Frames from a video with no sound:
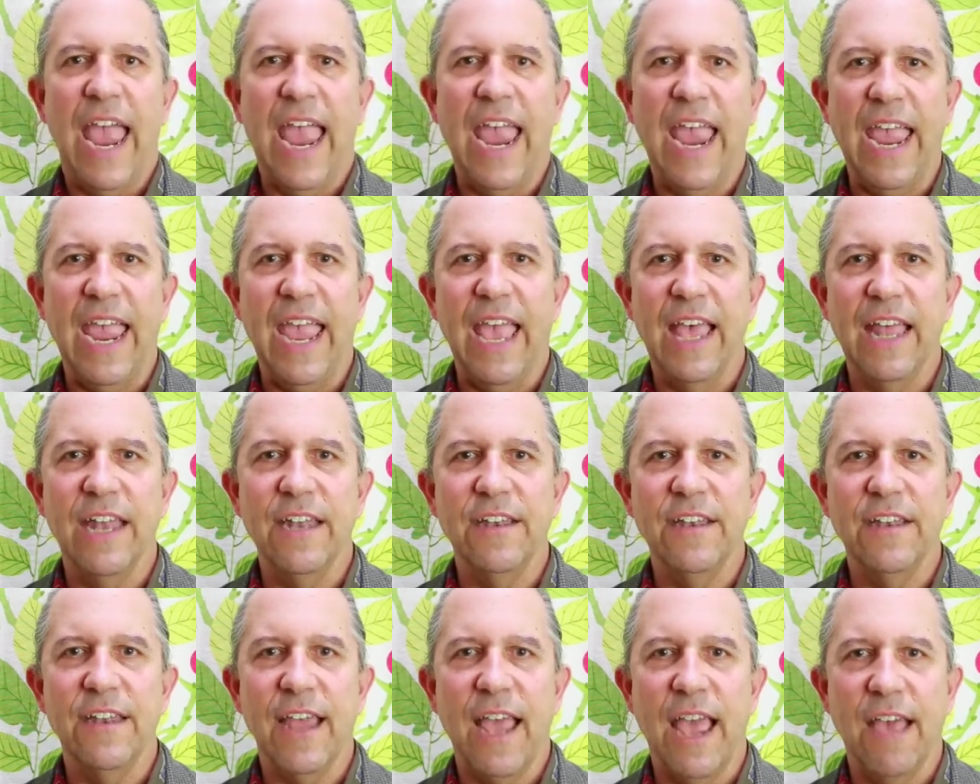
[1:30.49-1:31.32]

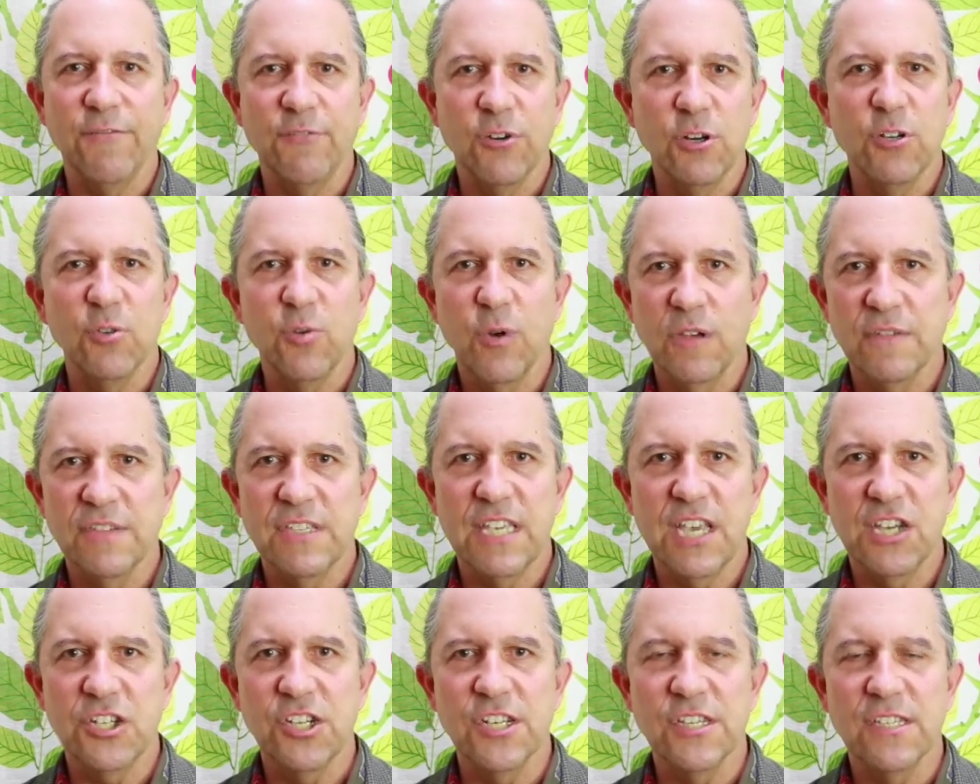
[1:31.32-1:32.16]
and after 12
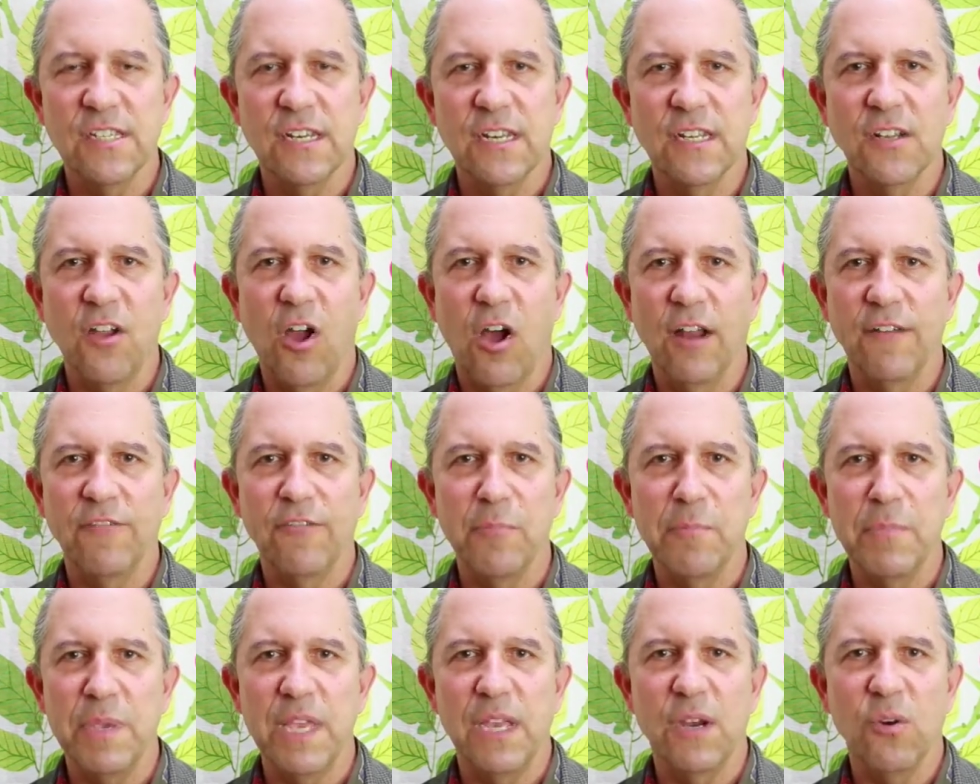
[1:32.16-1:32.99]
sessions, it had gone
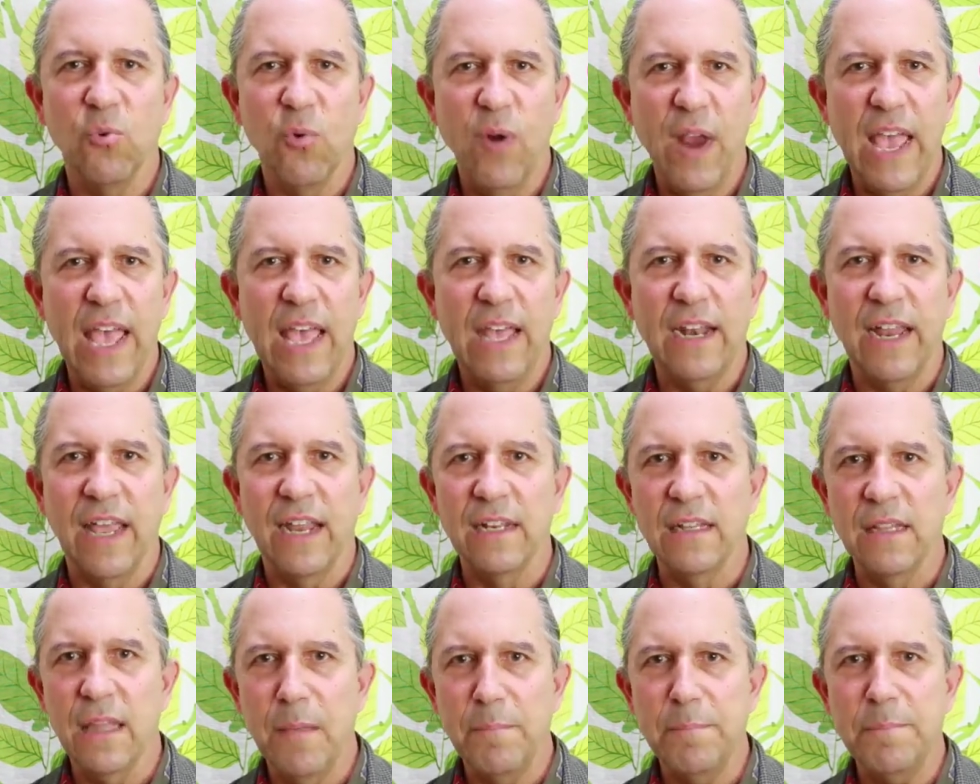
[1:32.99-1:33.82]
from being red
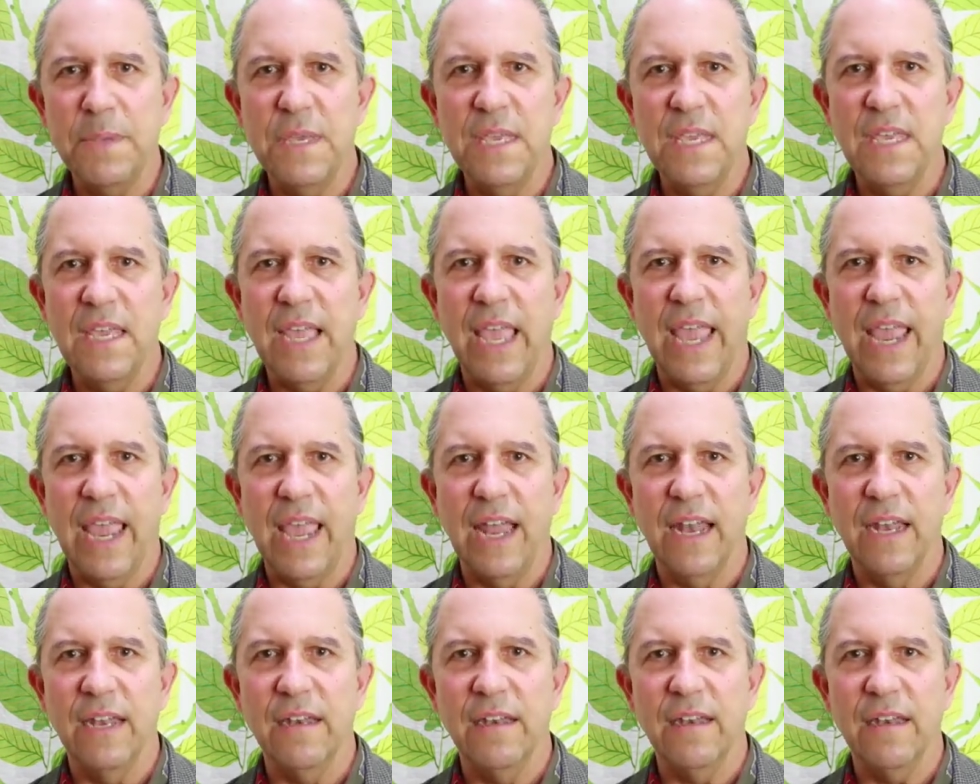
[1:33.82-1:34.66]
and lumpy
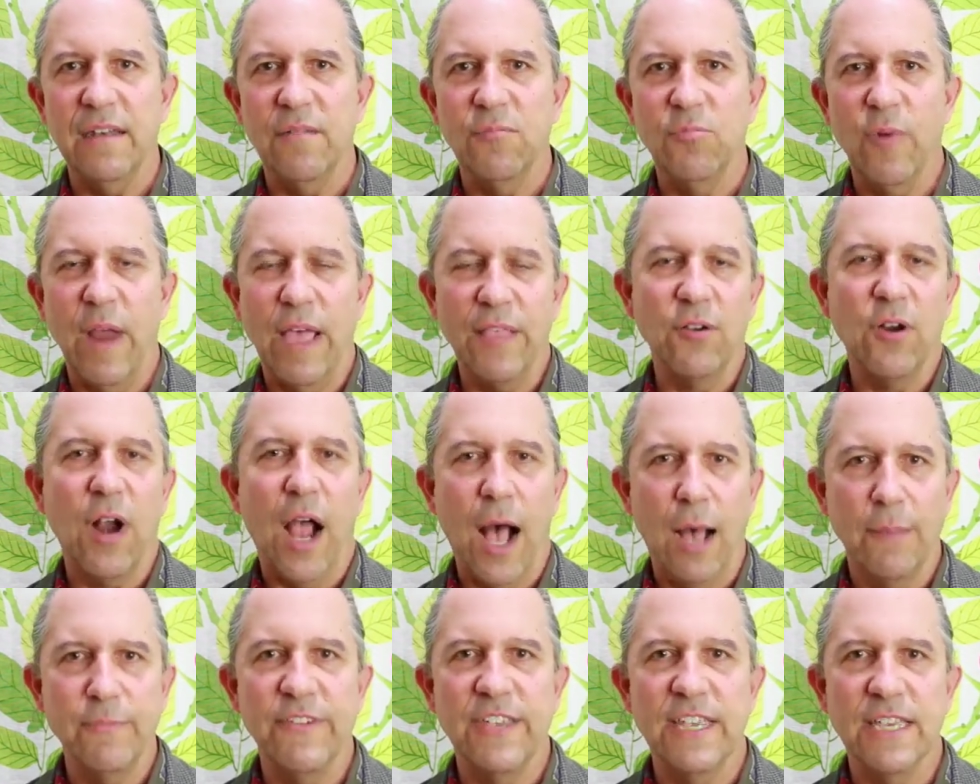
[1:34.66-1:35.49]
and rather
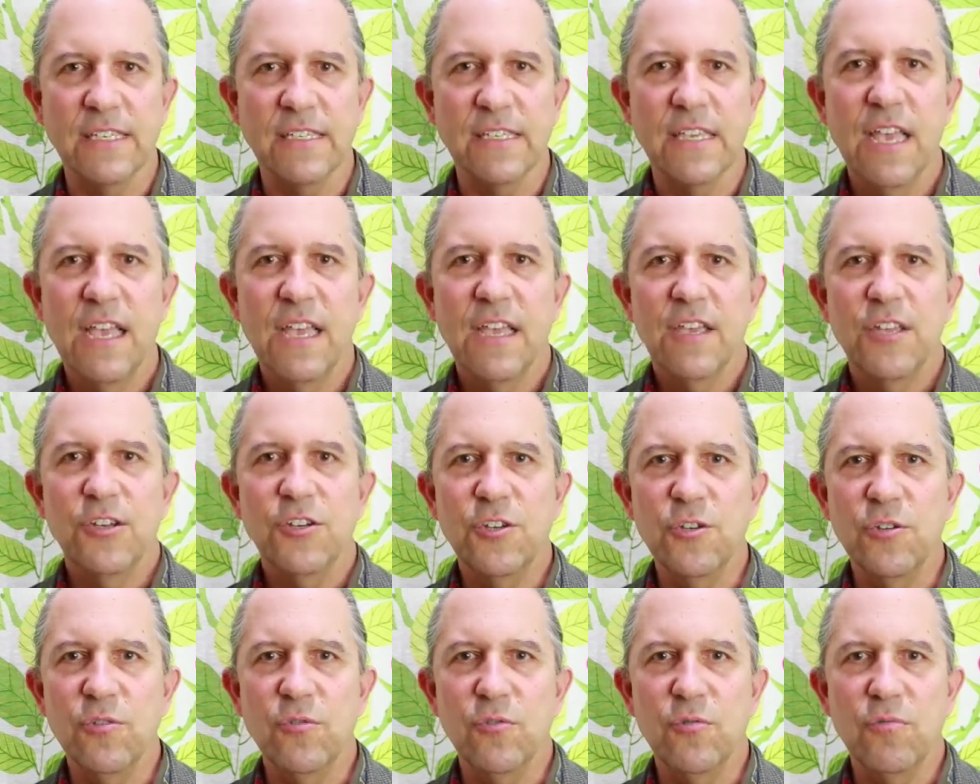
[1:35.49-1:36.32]
obvious
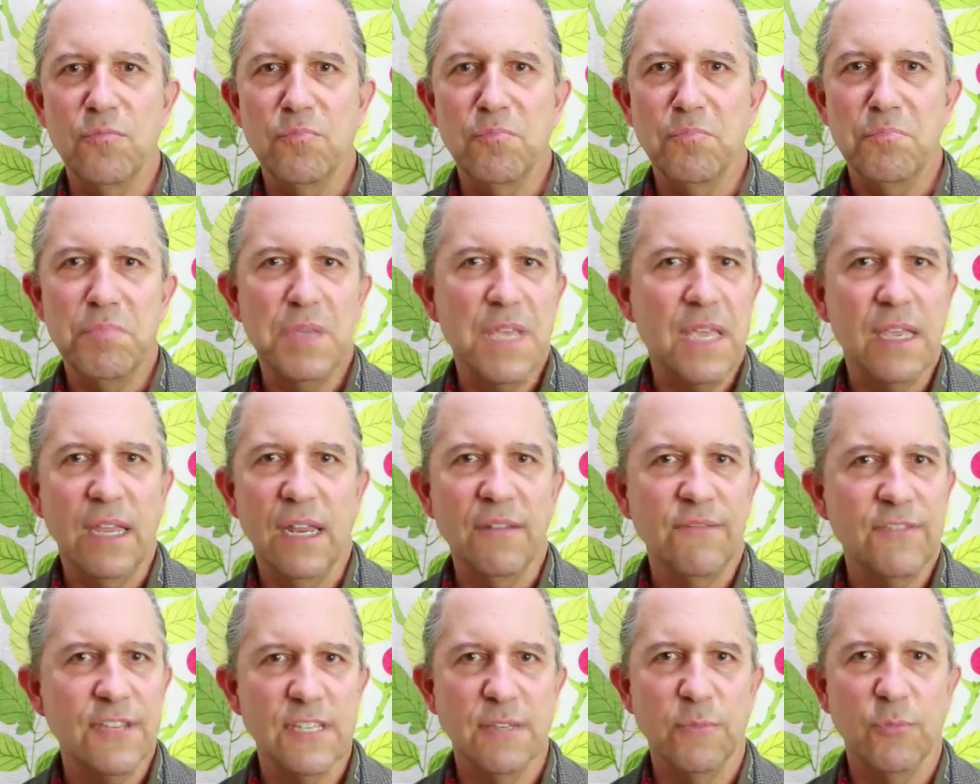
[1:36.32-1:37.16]
to being
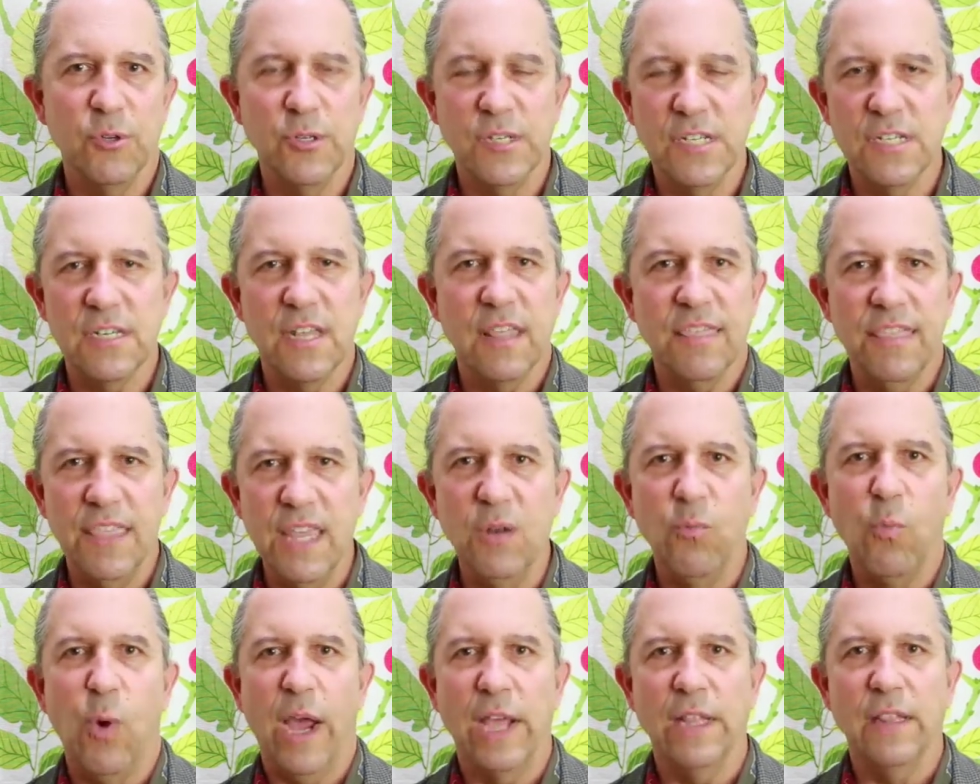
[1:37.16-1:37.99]
invisible, just a
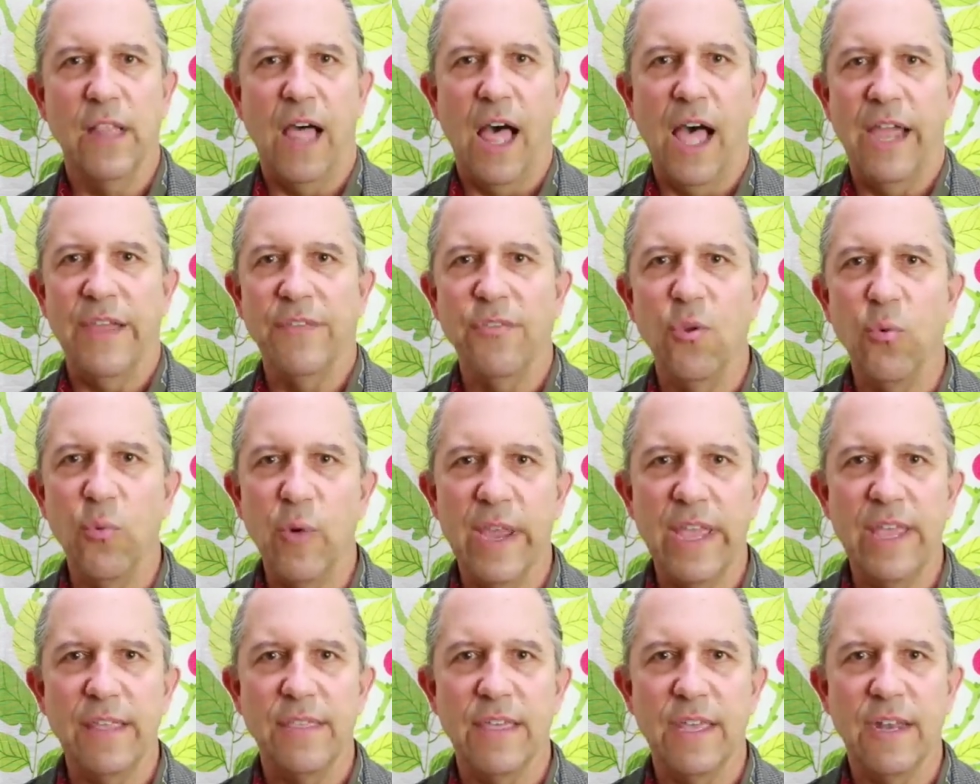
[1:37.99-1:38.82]
thin white line, the
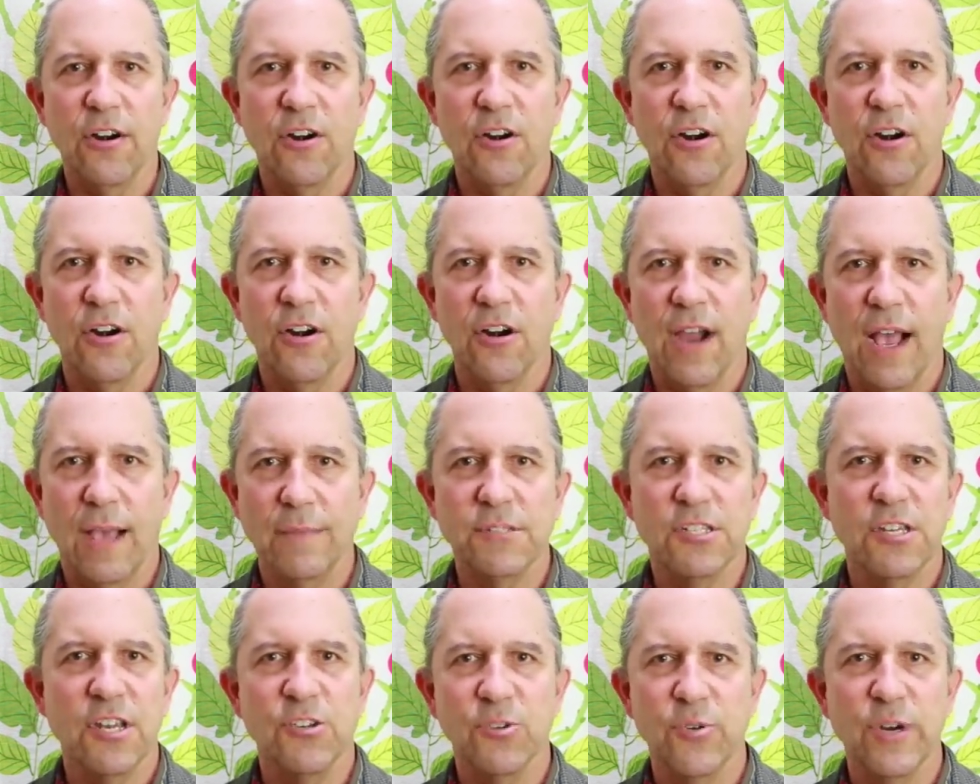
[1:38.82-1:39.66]
way that her
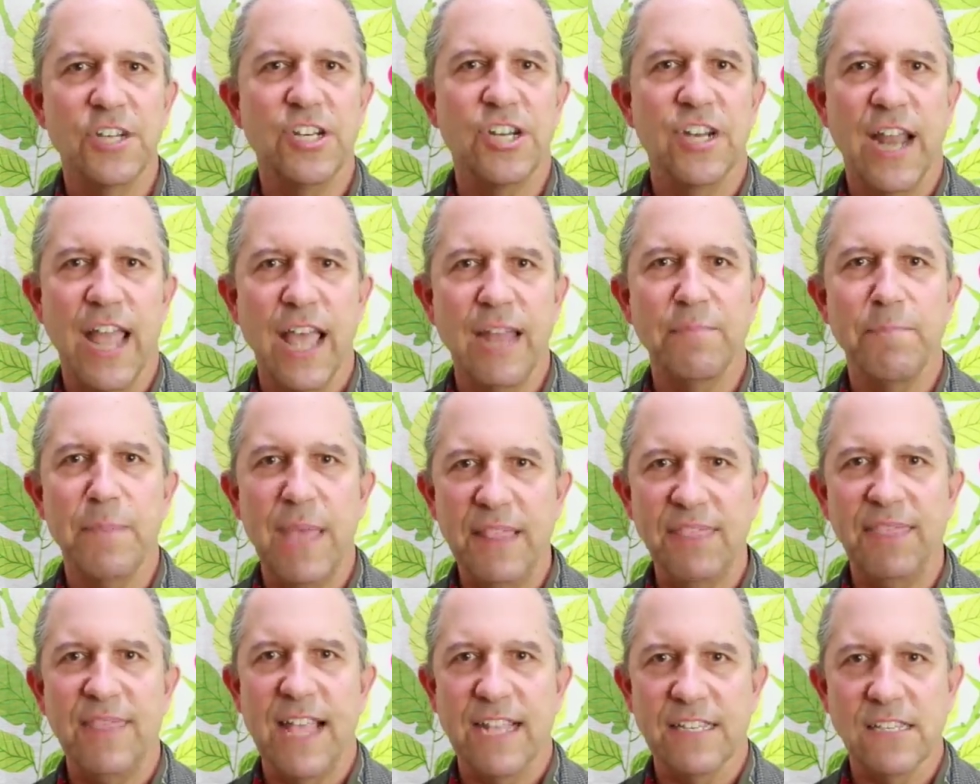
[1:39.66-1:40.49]
obstetrician had
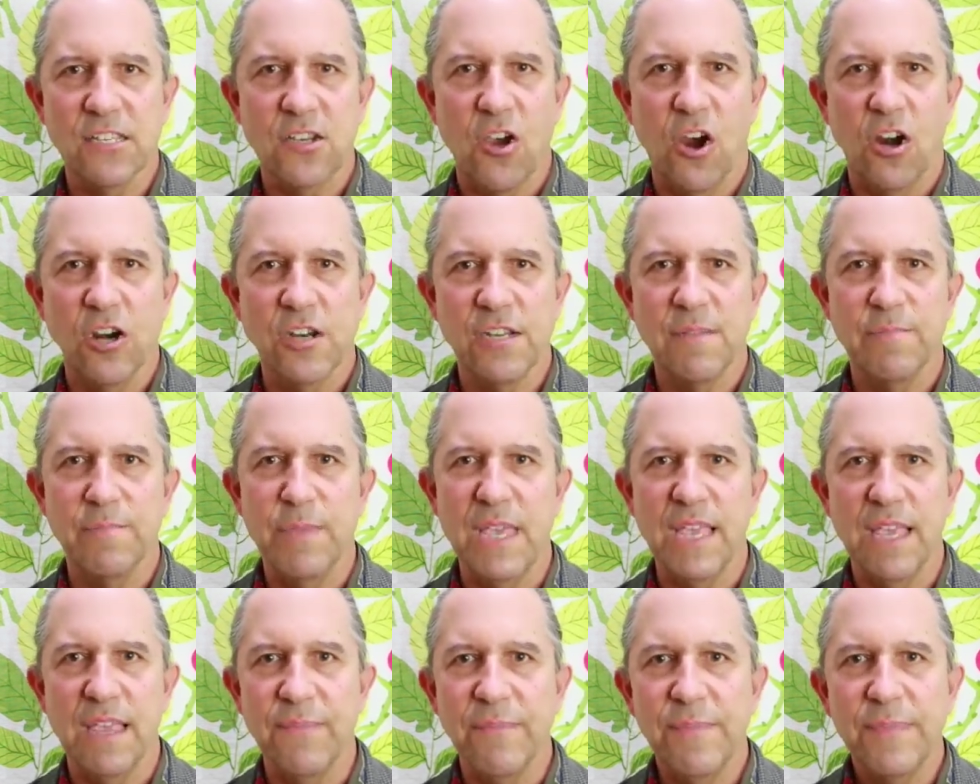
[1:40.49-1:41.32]
meant that scar to
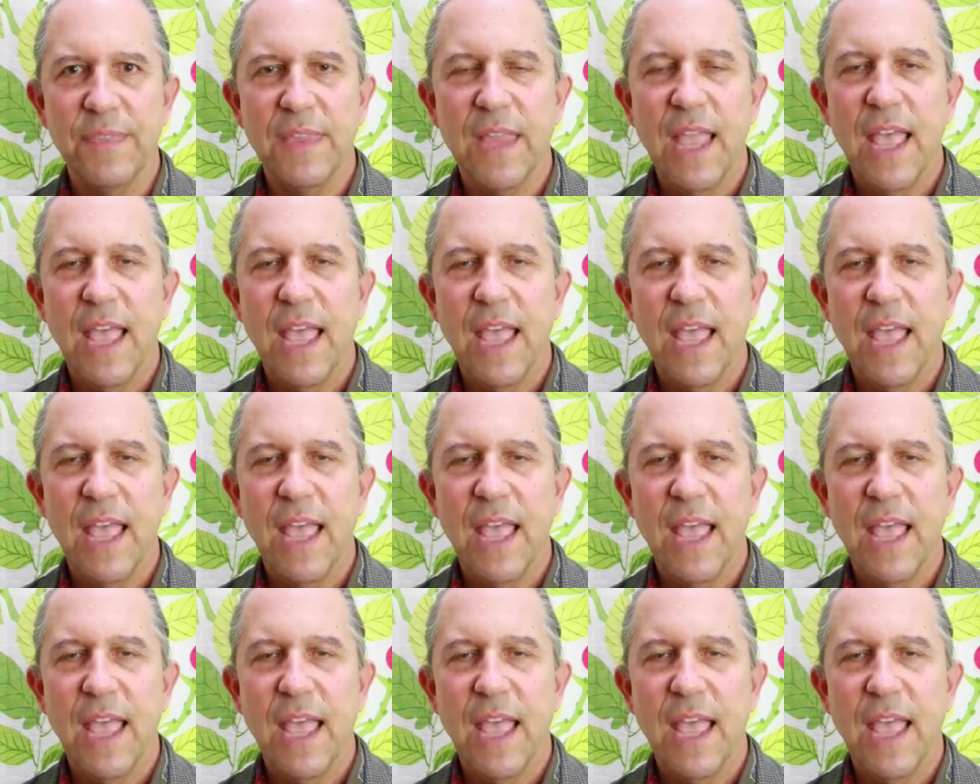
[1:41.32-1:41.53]
be.